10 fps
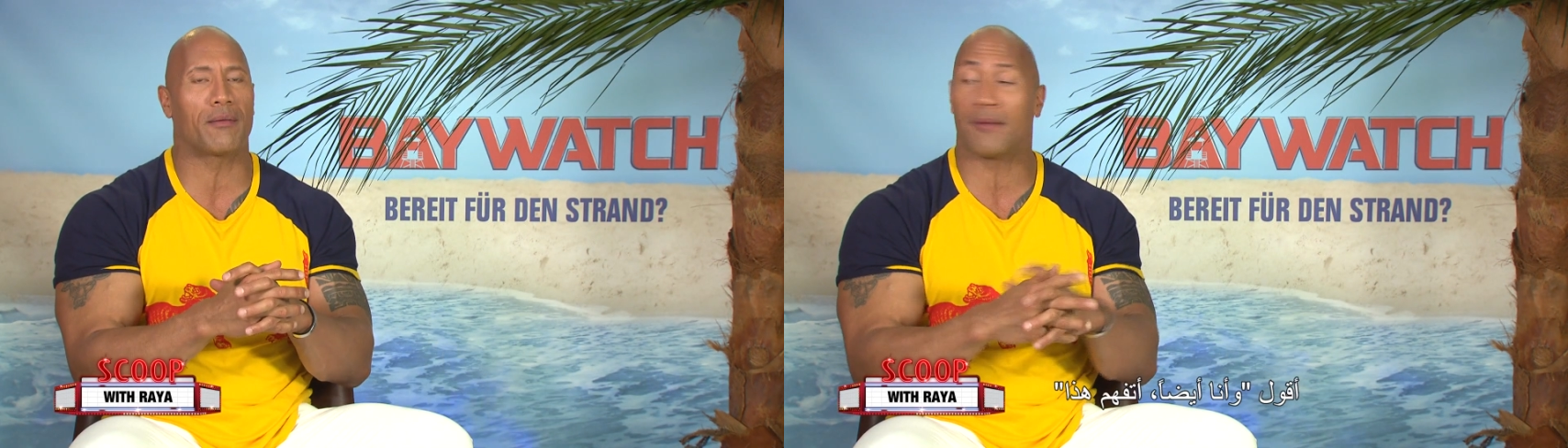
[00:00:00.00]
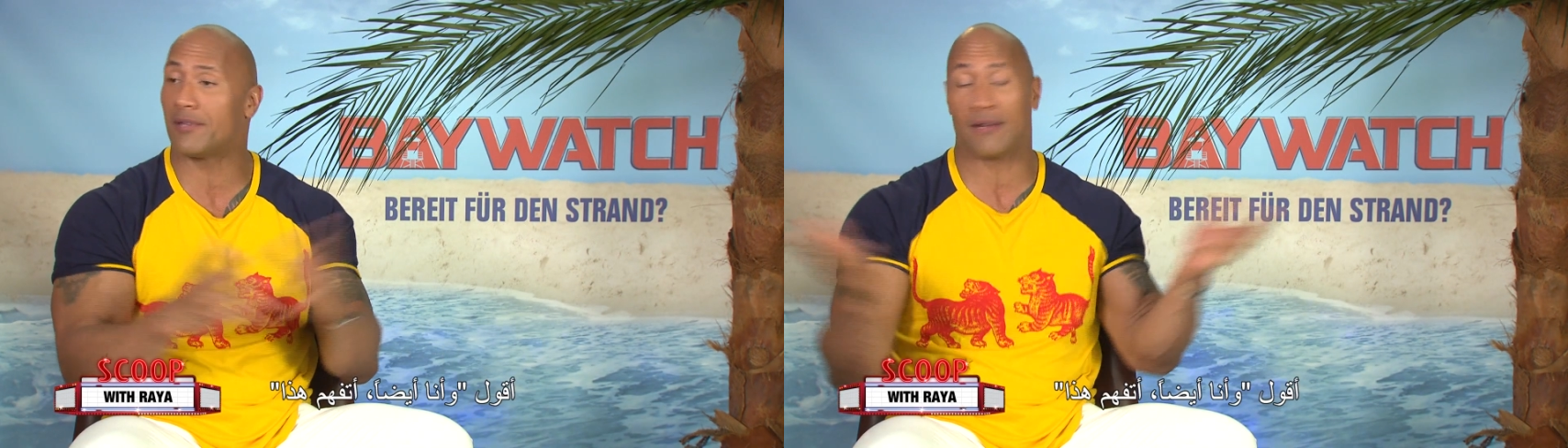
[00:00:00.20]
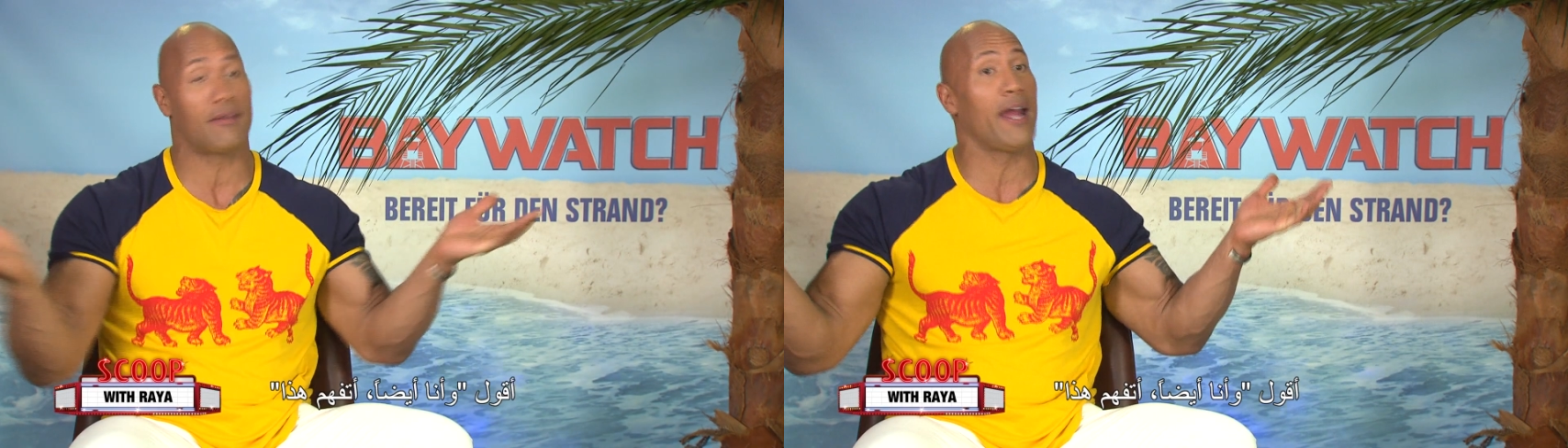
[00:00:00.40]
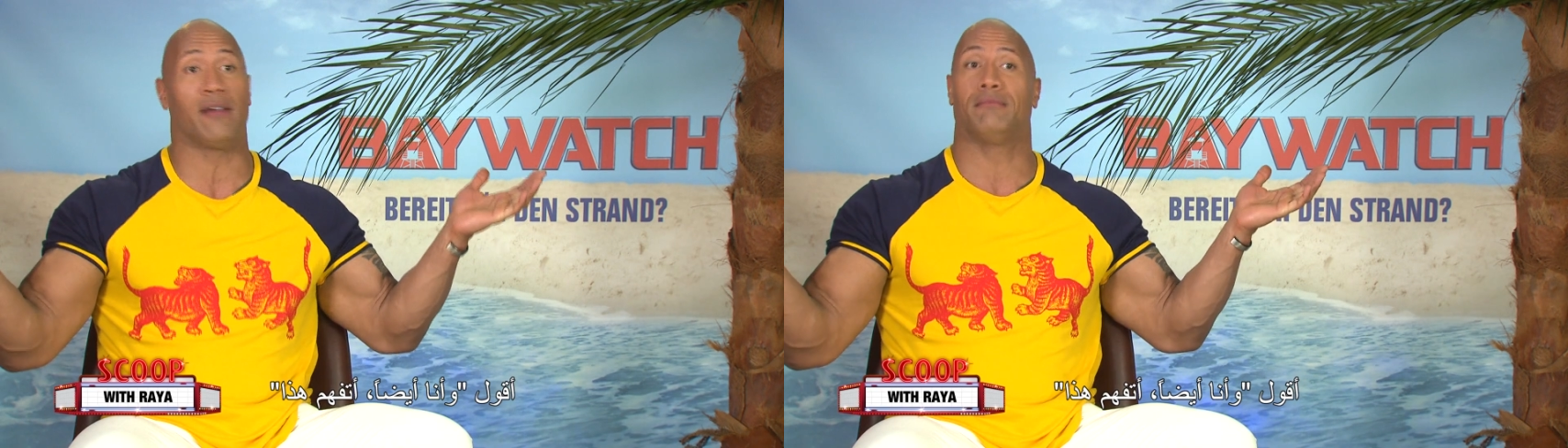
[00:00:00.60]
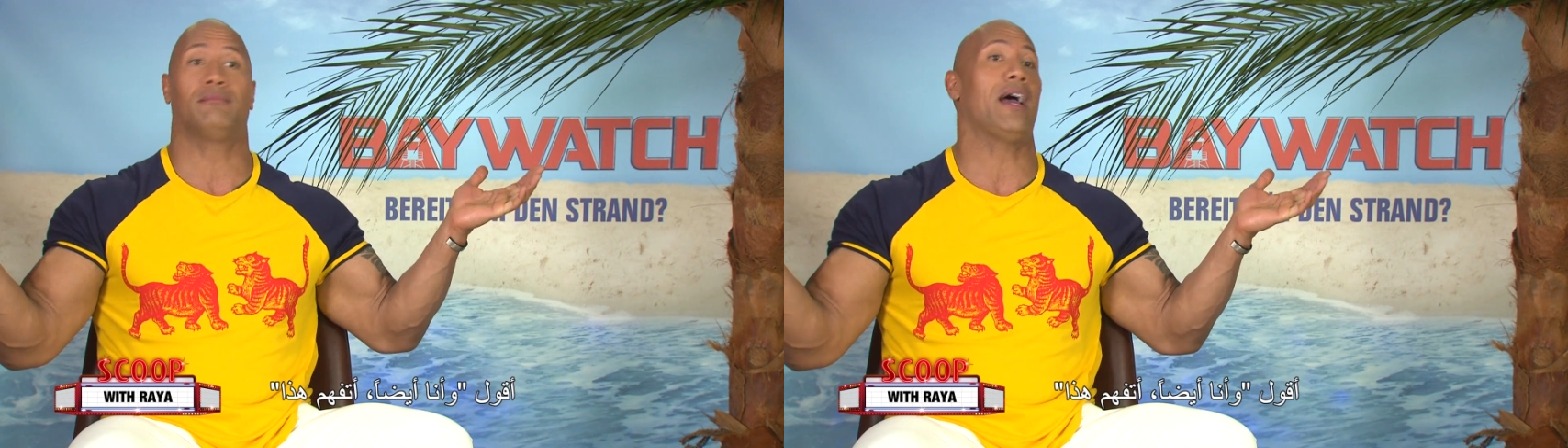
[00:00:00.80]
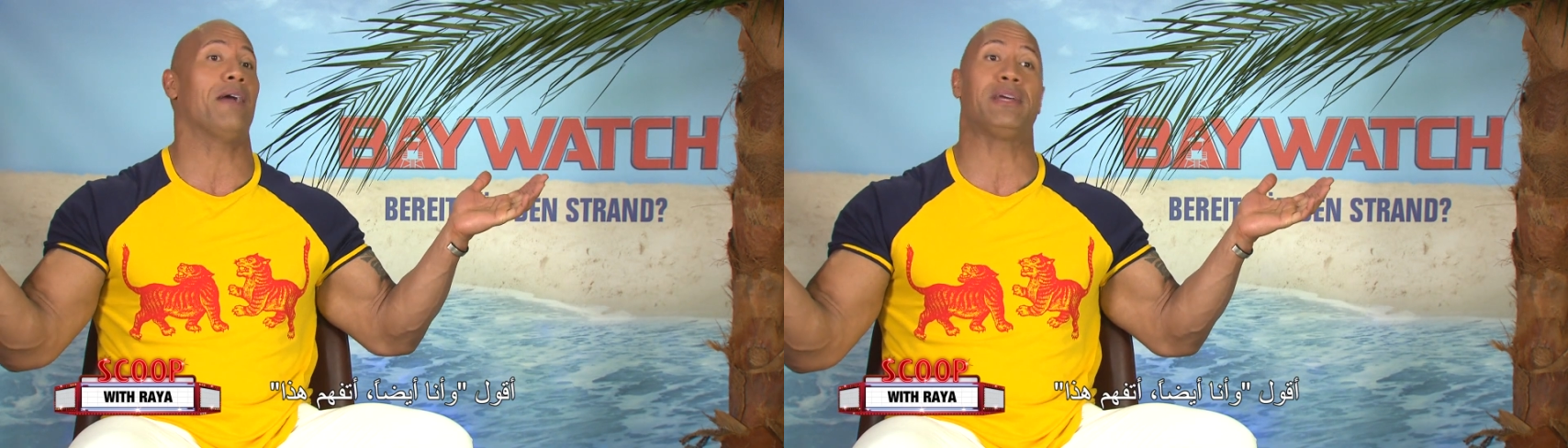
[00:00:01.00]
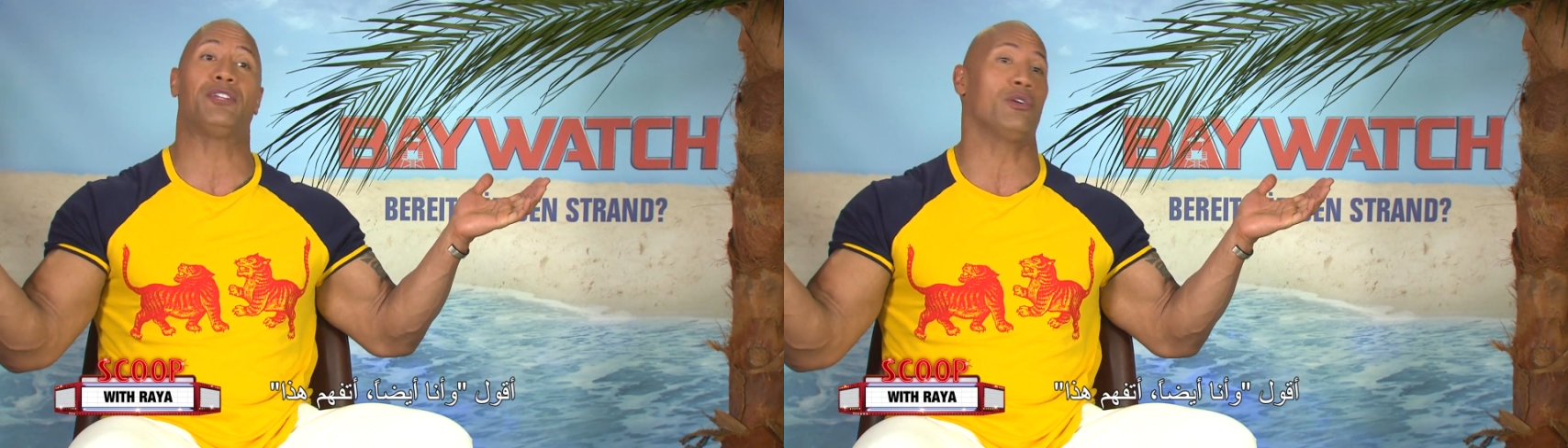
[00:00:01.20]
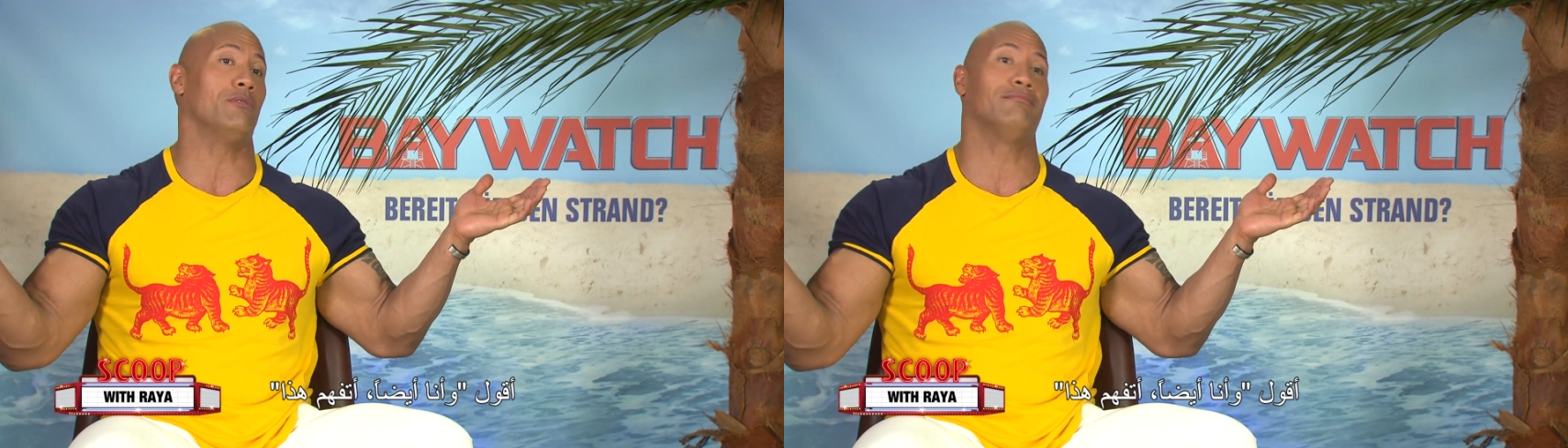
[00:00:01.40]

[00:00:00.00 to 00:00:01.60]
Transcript: I was like, hey, uh, me too.